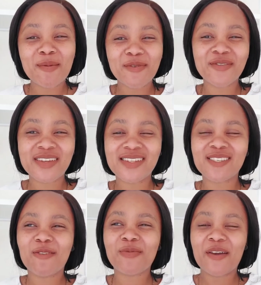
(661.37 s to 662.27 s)

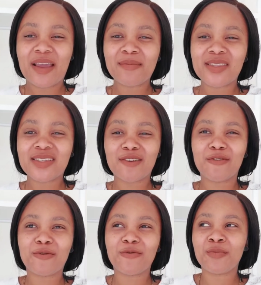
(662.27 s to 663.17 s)
memories of my grandmother's
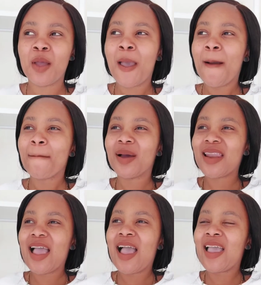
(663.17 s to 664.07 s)
living room. But
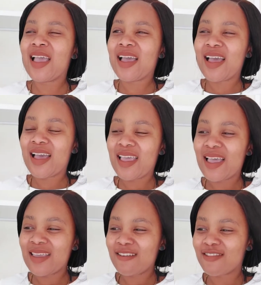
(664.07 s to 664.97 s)

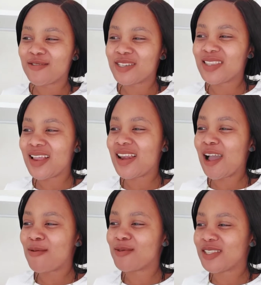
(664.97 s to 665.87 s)
if I was there
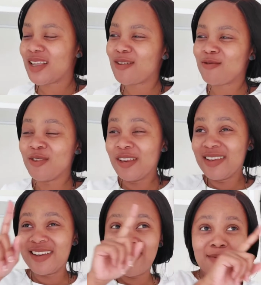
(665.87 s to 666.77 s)
now, I would say,
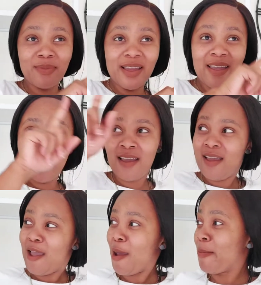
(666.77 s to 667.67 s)
"Nini buy
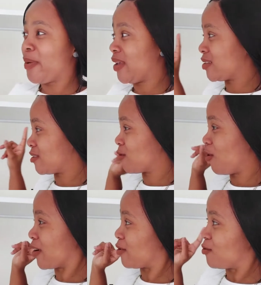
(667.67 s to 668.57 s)
a bed is
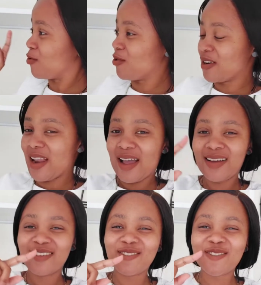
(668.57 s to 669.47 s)
going to look
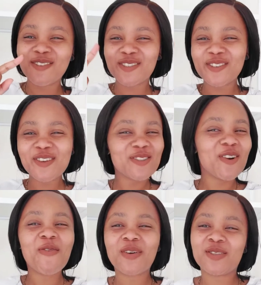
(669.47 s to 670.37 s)
so you
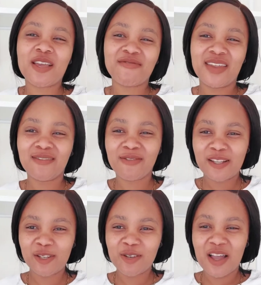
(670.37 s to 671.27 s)
don't want to have that
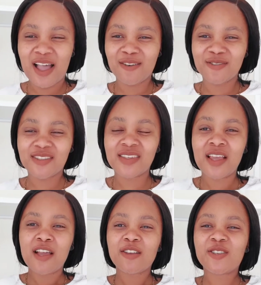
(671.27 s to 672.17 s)
effect on your house.
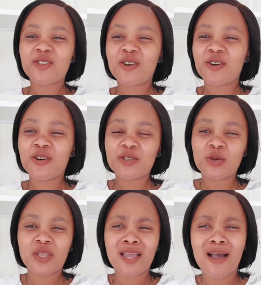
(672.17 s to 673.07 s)
So
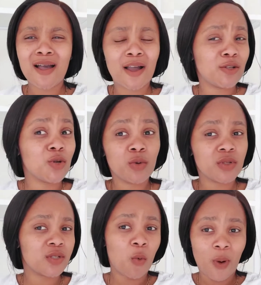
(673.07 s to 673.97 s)
yeah,
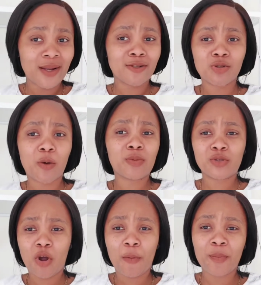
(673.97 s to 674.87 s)
don't one-stop
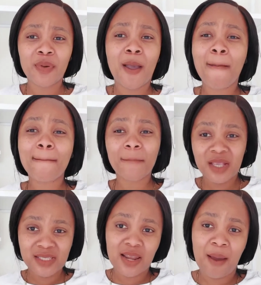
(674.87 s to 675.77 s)
shop.
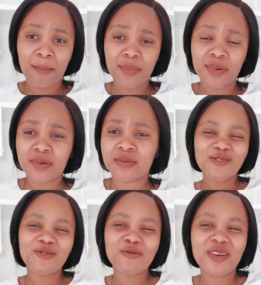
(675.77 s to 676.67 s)
Mix it up.
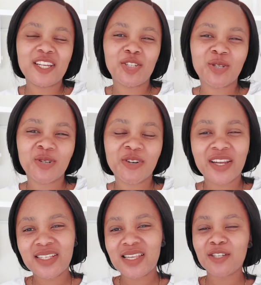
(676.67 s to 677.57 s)
Those are my
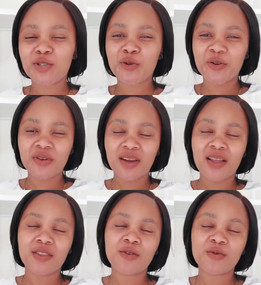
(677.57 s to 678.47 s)
tricks and
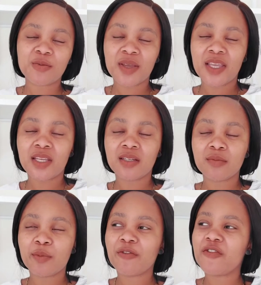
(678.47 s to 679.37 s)
those are
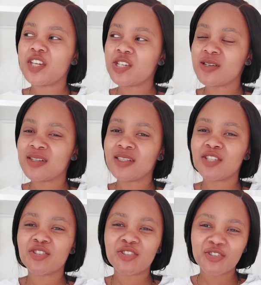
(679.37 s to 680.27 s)
my
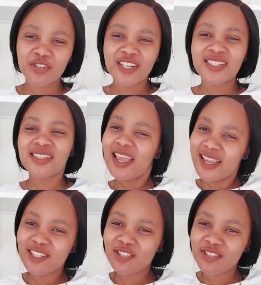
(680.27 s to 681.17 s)
professional tricks
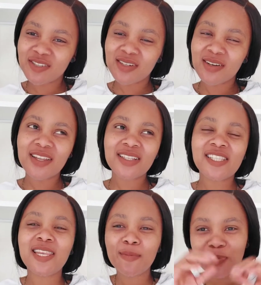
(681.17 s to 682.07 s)
and
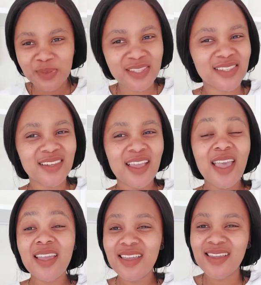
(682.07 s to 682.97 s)
tips.
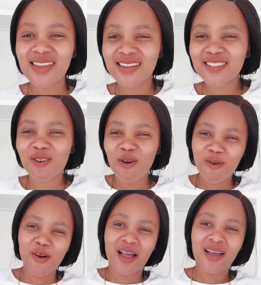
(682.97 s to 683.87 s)
Hey,
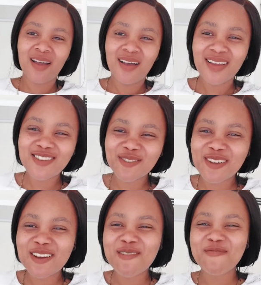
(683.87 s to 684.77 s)
scuba! Those
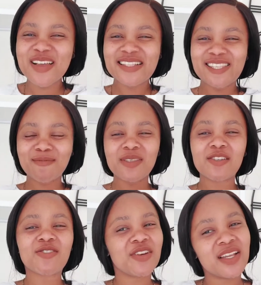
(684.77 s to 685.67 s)
are my tips
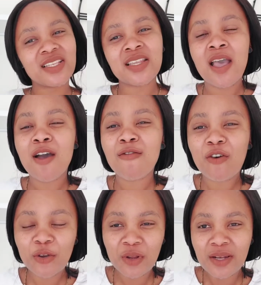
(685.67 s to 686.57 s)
and tricks
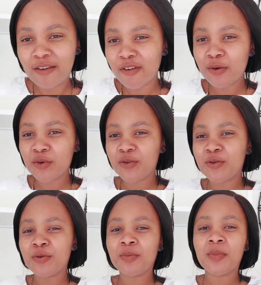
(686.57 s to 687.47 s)
for your living
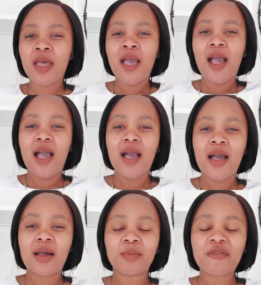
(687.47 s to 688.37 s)
room.
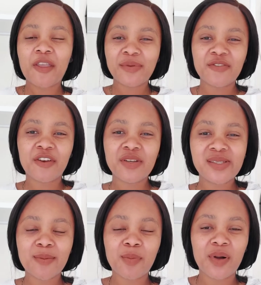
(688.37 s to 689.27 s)
I've kept it very
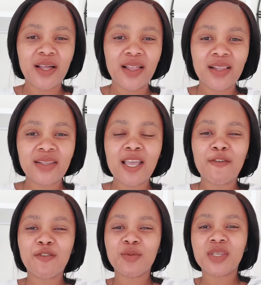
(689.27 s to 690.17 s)
simple.
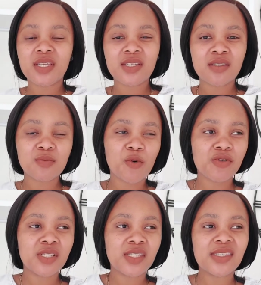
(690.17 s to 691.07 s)
If you need
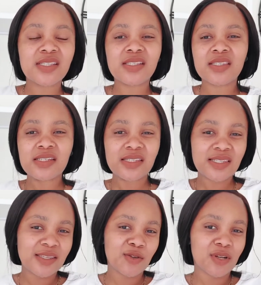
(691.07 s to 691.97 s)
more assistance in
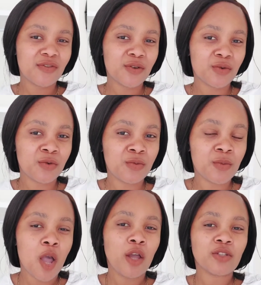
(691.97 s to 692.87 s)
designing your living
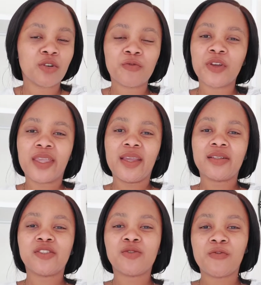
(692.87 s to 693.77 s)
room, don't
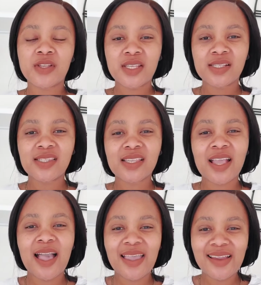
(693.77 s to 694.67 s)
forget to
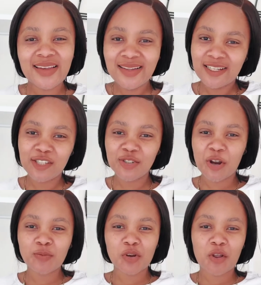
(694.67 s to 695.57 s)
visit
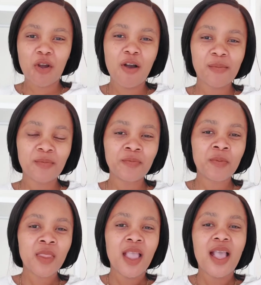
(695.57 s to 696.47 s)

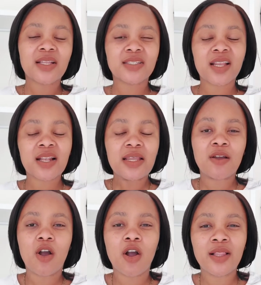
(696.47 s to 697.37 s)
kaale.shop.com and
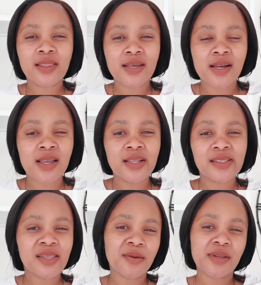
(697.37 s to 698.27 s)
click on the
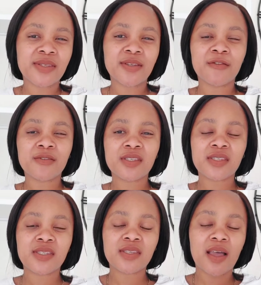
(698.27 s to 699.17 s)
interior
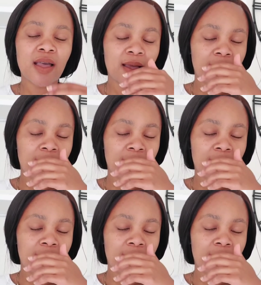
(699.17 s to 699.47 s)
service